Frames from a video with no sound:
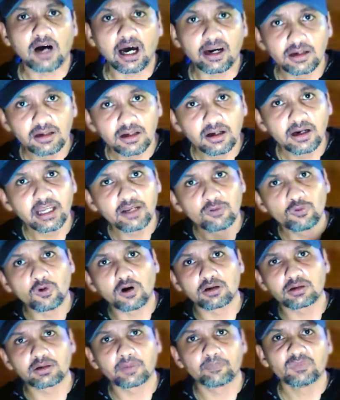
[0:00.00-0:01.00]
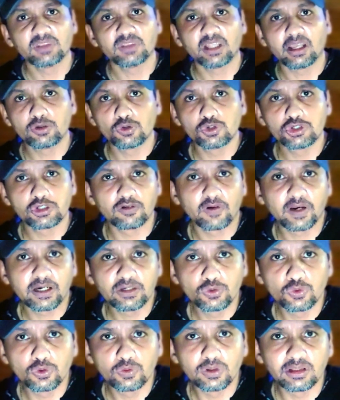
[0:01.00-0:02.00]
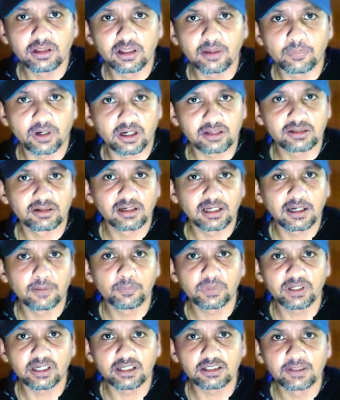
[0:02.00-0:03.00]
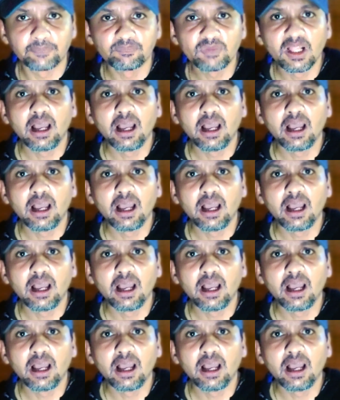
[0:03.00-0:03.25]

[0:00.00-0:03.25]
unlearning what they usually do in the production companies,